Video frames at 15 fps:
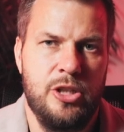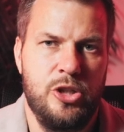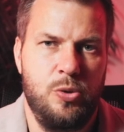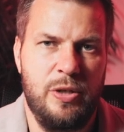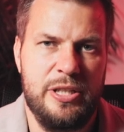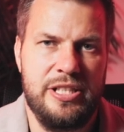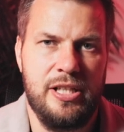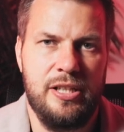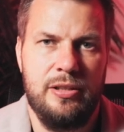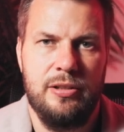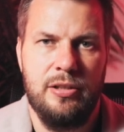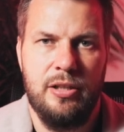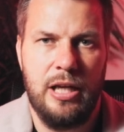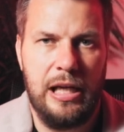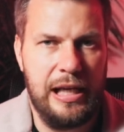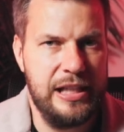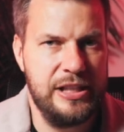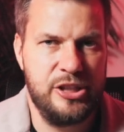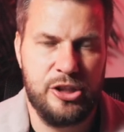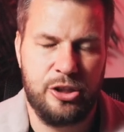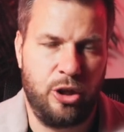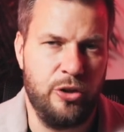Twitter
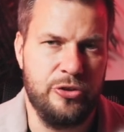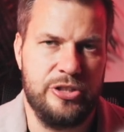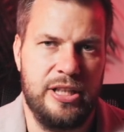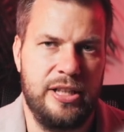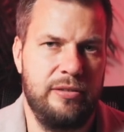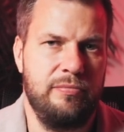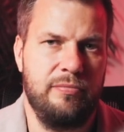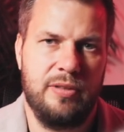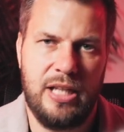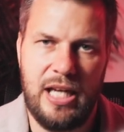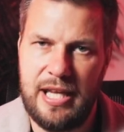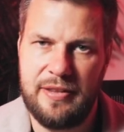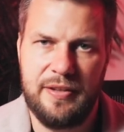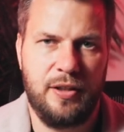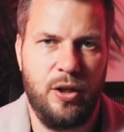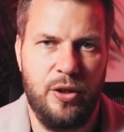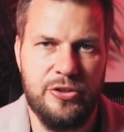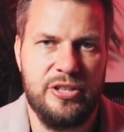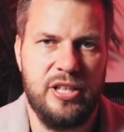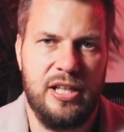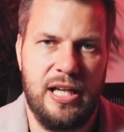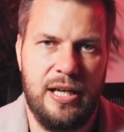is just content. Get the
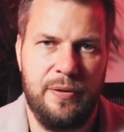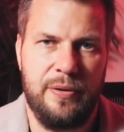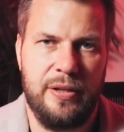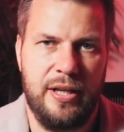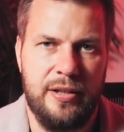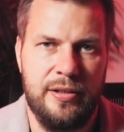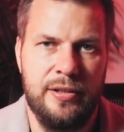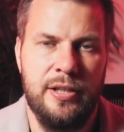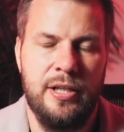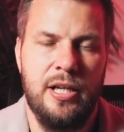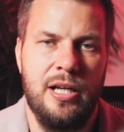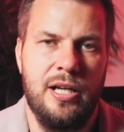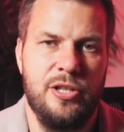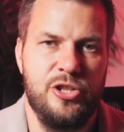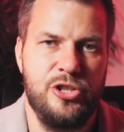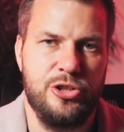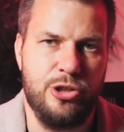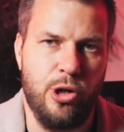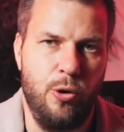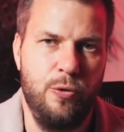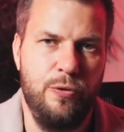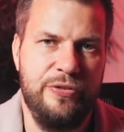content out there,
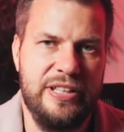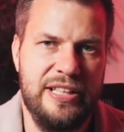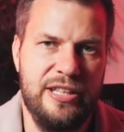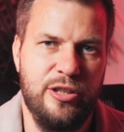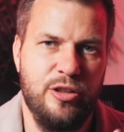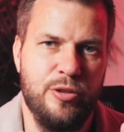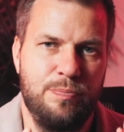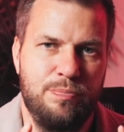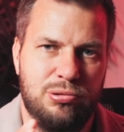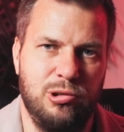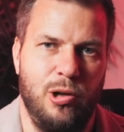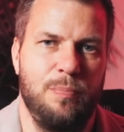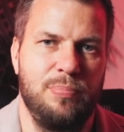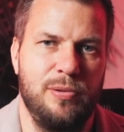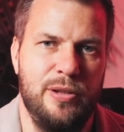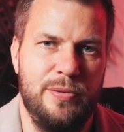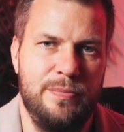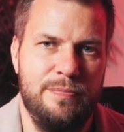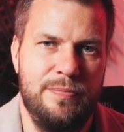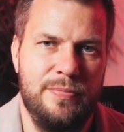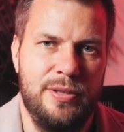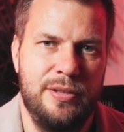solving the
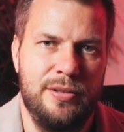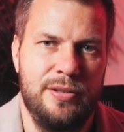problem